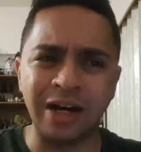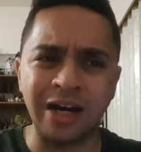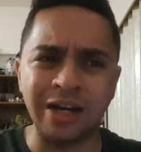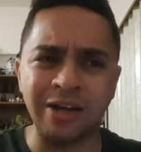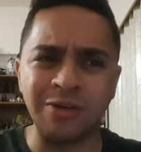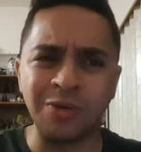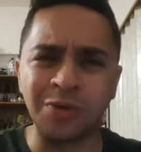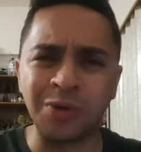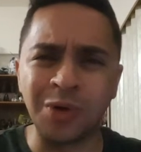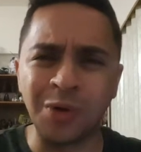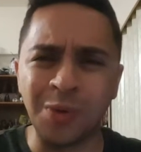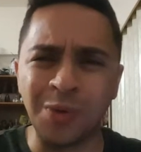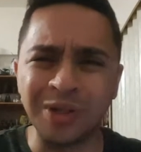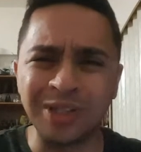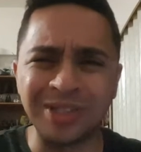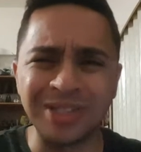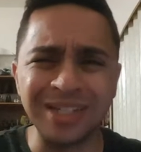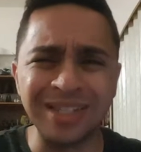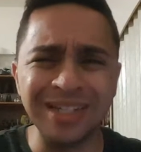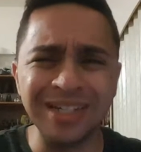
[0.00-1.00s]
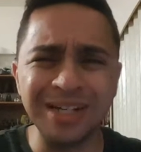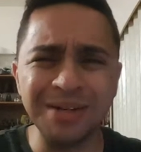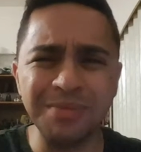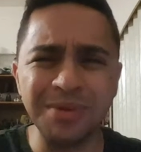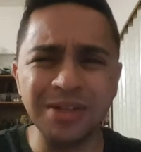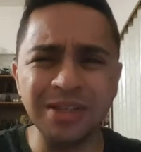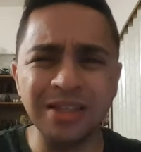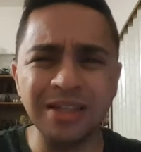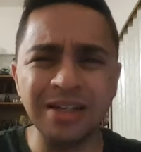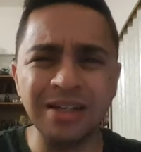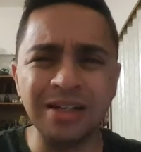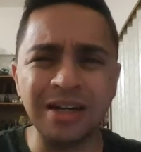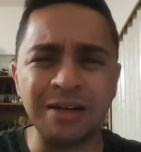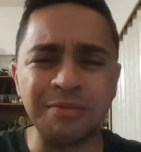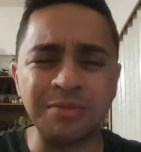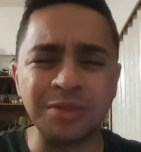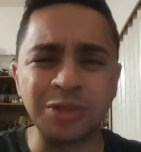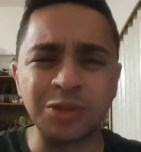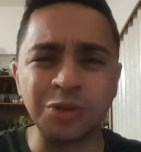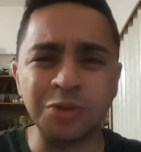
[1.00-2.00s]
I don't know what to think about that.
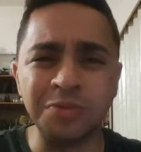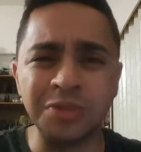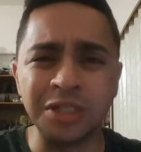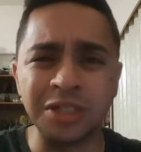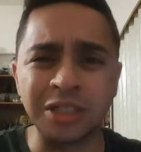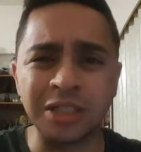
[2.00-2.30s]
I'm assuming